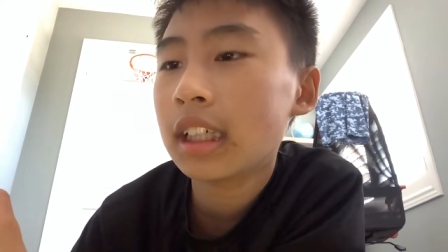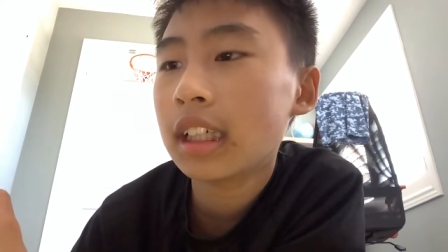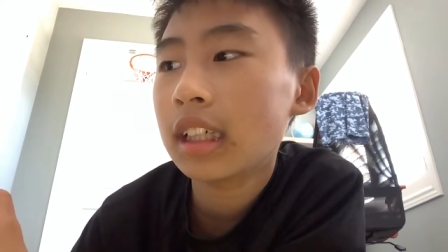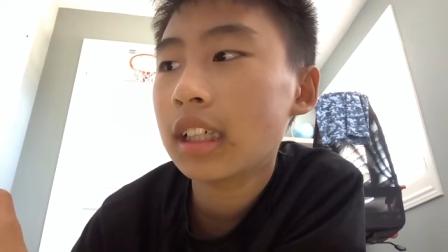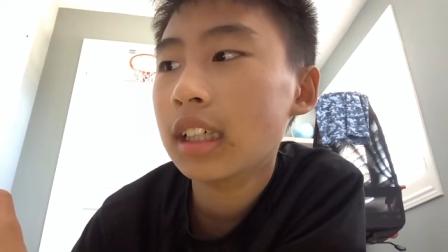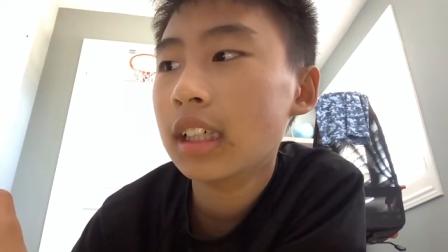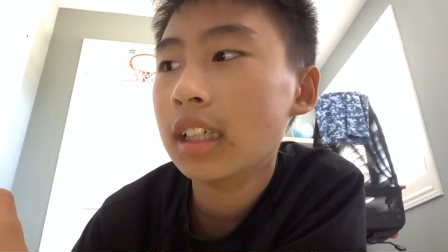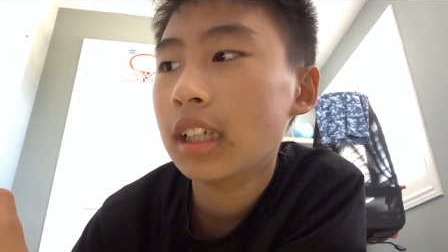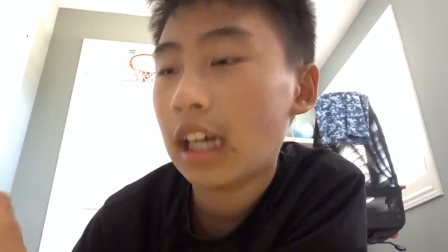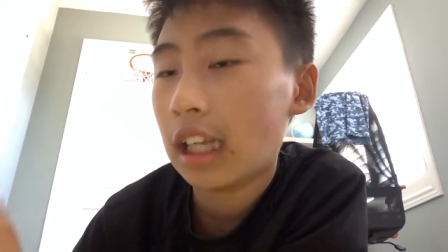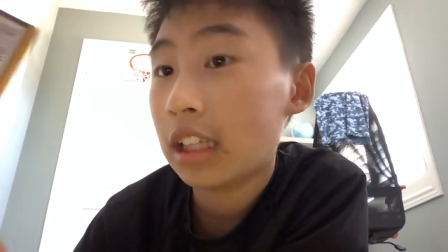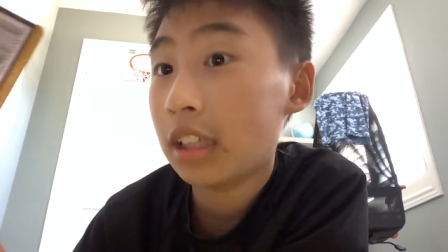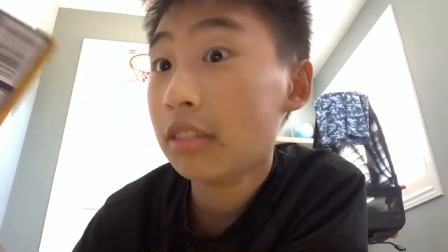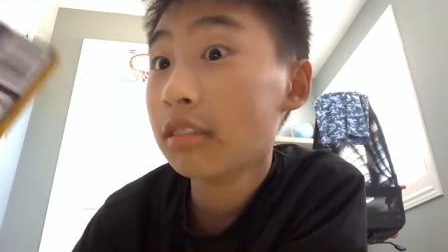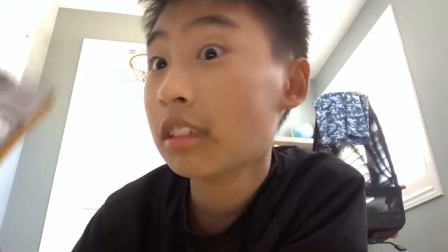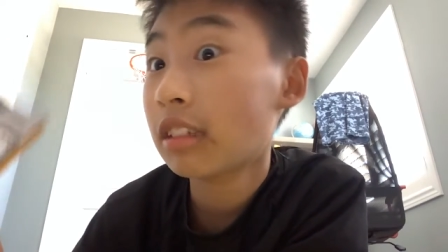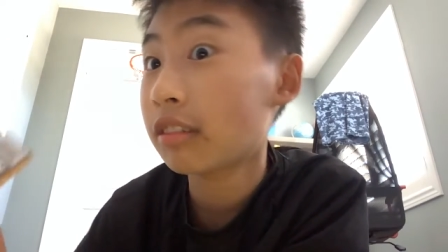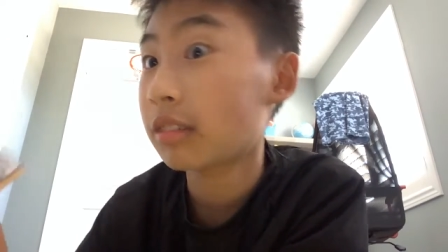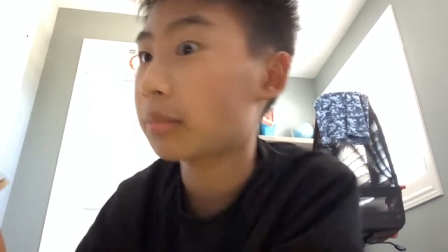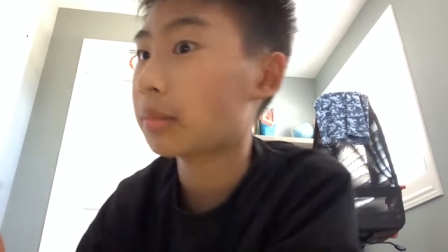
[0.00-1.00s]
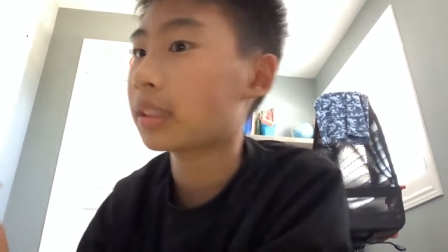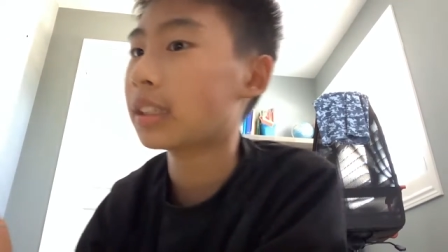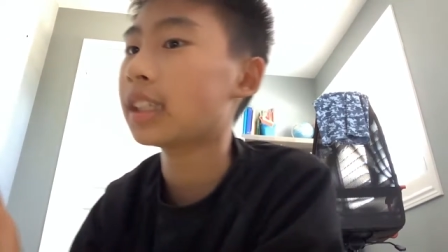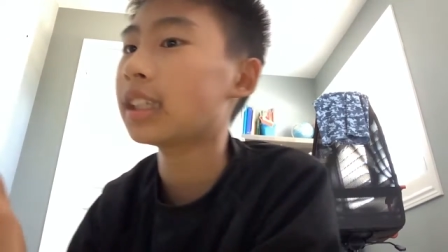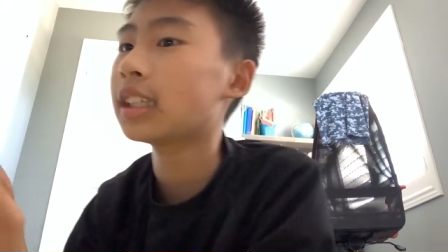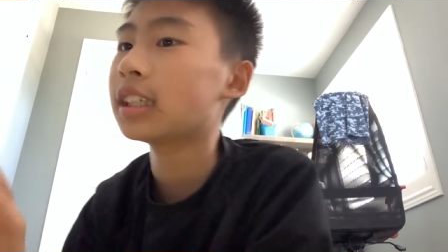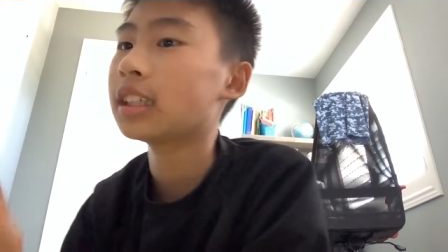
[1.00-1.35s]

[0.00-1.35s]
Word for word: Uh, hello, everybody.